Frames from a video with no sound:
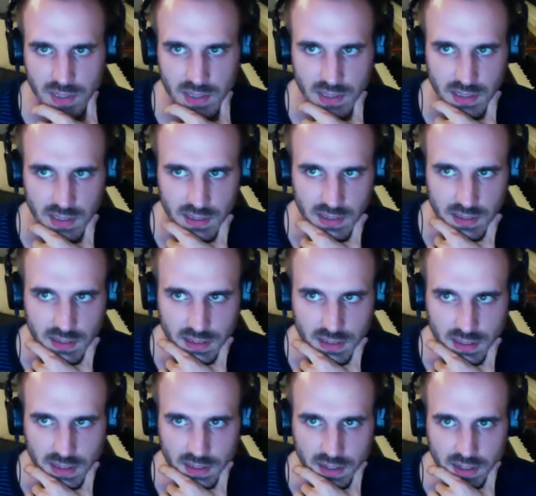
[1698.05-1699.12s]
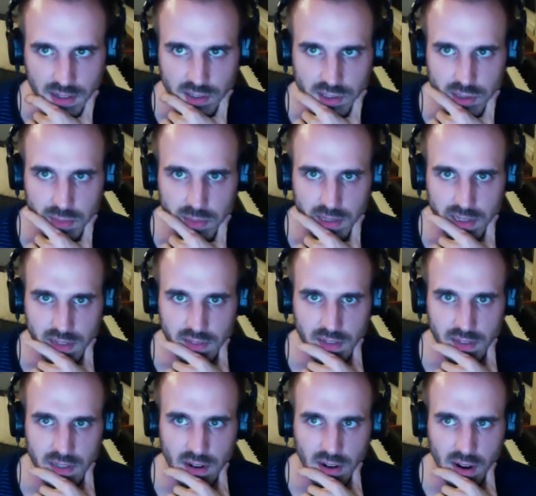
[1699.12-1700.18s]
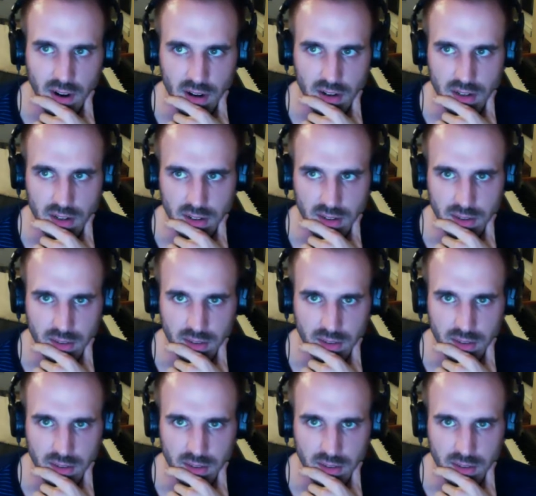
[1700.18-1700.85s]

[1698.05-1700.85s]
and in the culture, but even in our art, and, you know,